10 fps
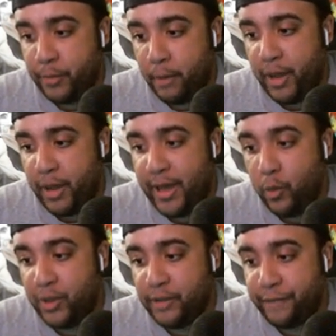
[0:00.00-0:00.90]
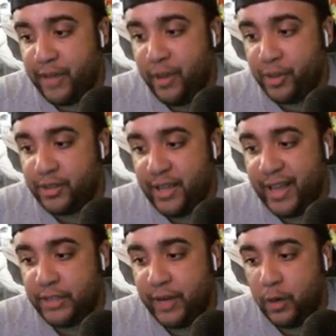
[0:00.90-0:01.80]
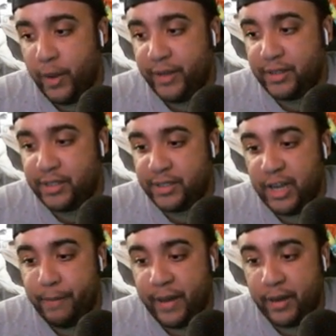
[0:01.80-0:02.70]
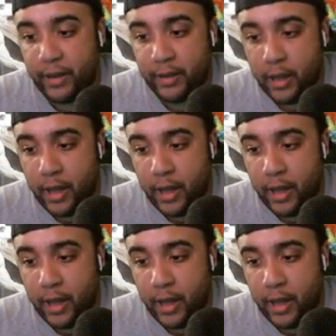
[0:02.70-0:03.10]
but he has to find a way to sleep at night.